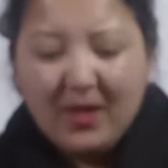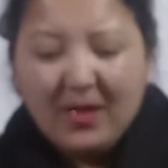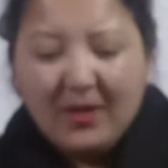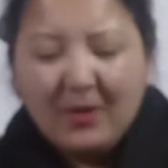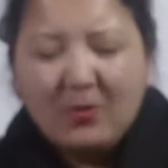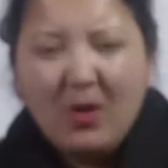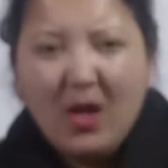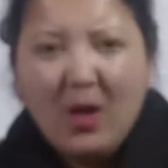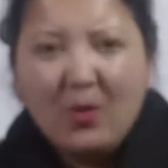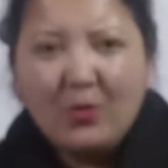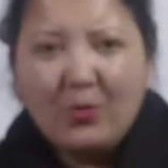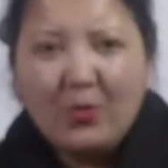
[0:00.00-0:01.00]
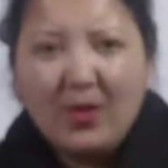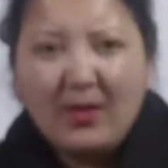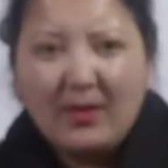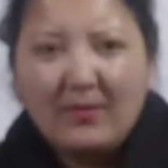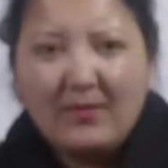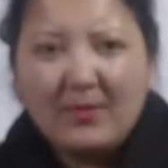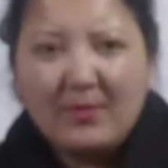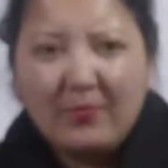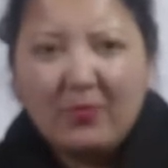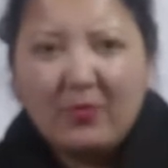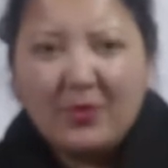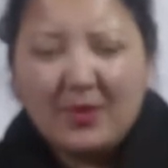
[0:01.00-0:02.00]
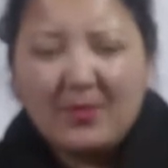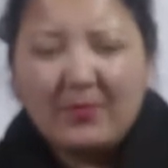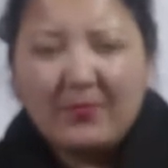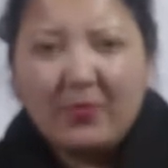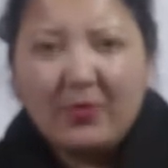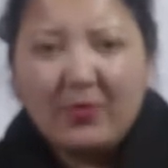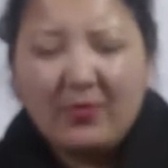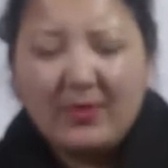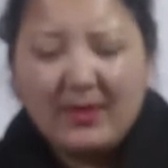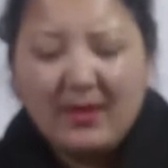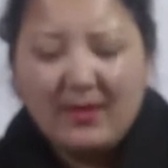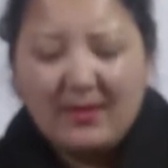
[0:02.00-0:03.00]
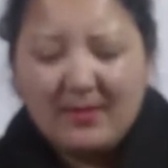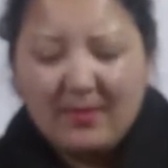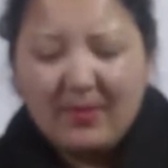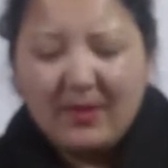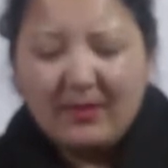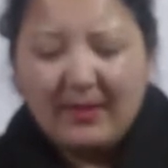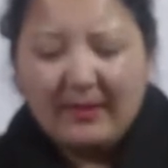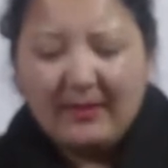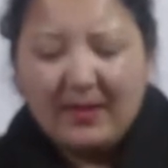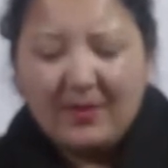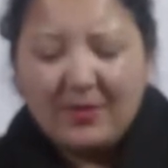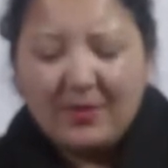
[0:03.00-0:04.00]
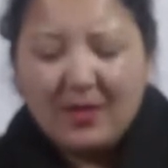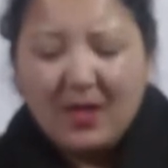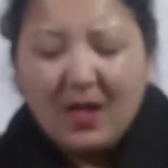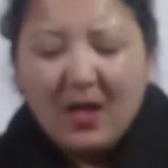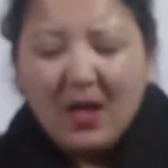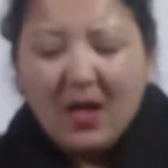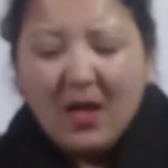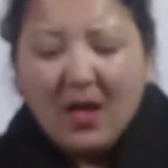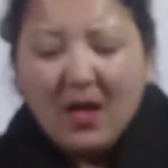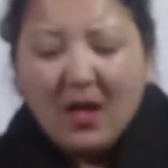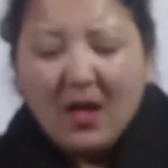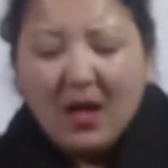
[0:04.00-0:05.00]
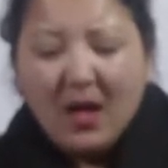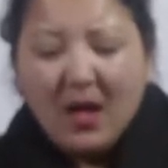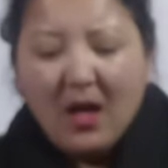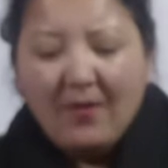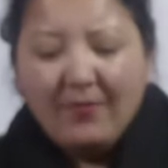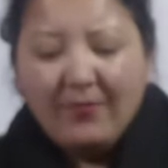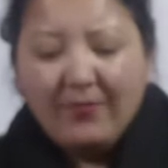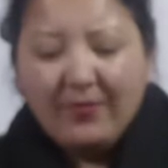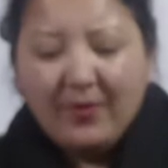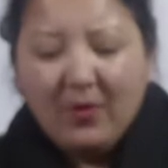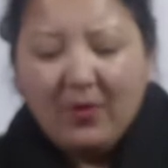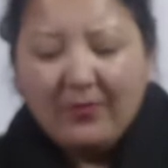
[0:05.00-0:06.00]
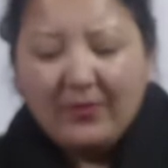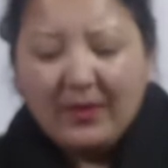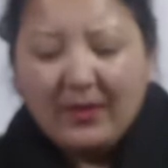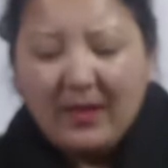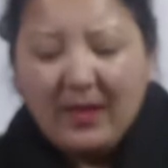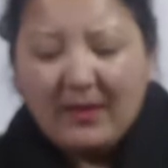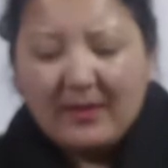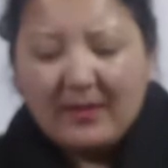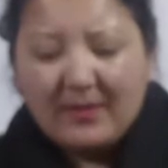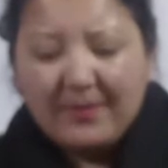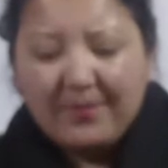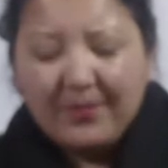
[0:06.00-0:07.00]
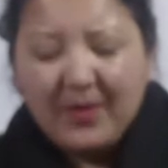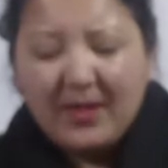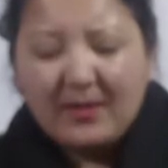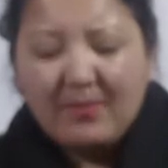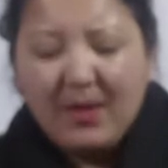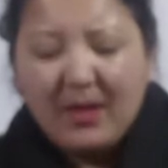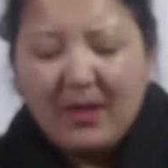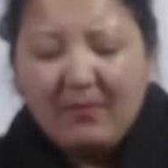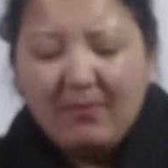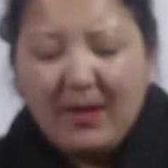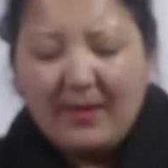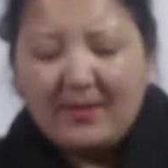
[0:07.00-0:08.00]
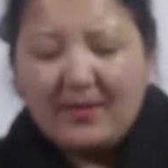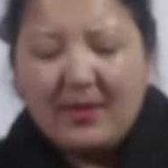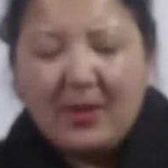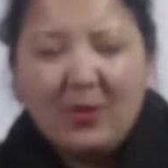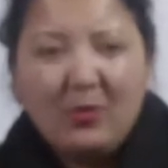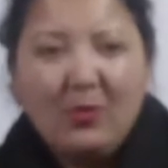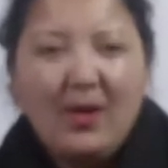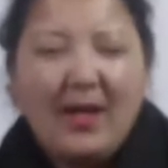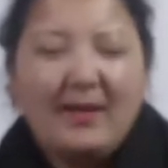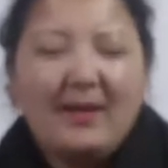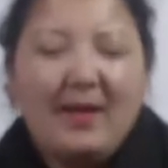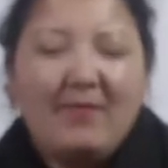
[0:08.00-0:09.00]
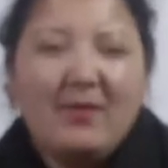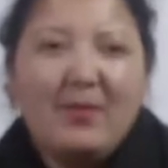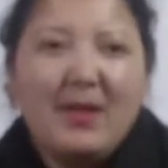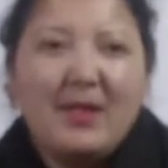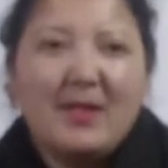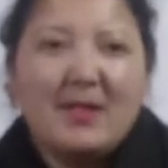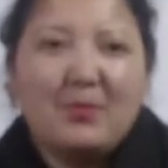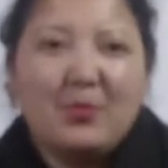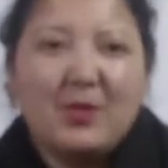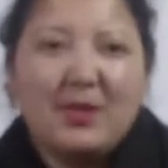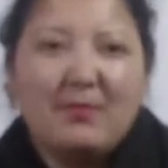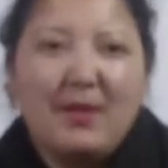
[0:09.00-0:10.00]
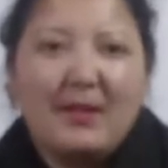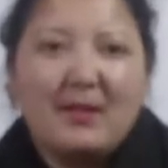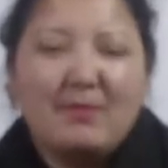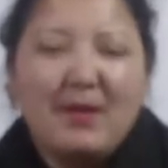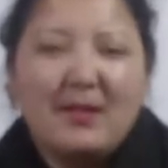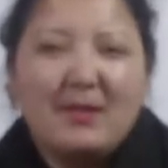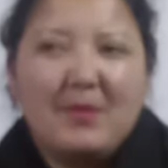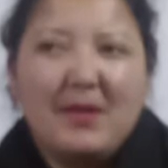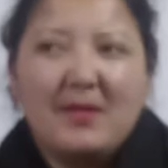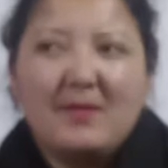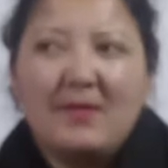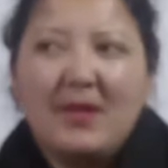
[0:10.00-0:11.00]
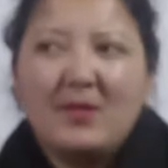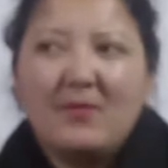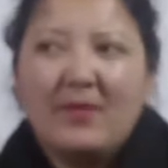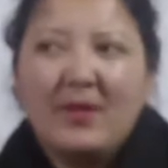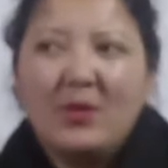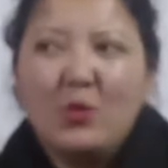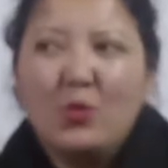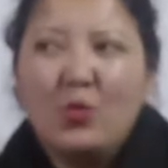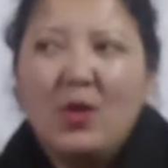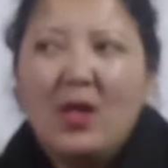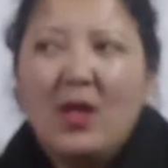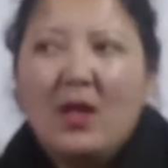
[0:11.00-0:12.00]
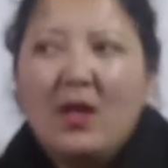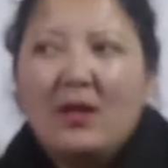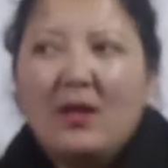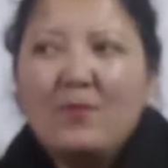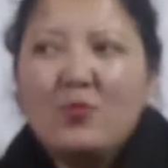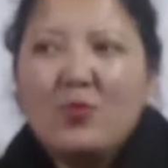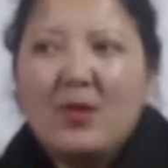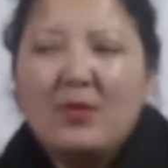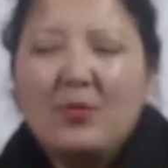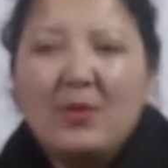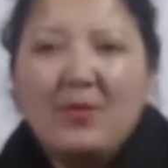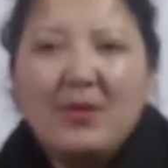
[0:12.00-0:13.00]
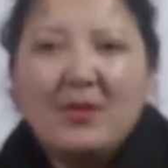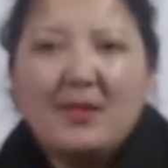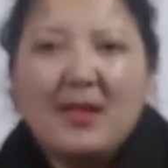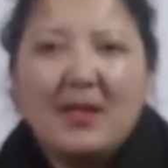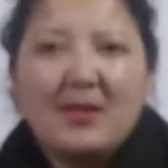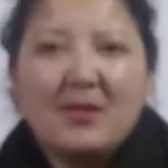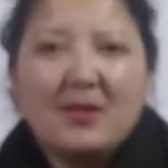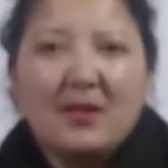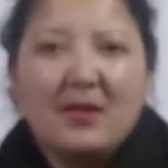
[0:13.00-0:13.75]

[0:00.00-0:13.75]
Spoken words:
You know how you are nervous just before your results, something like that. Half of the class is making bets, and everybody is putting bets. Bets means that when you come to an agreement that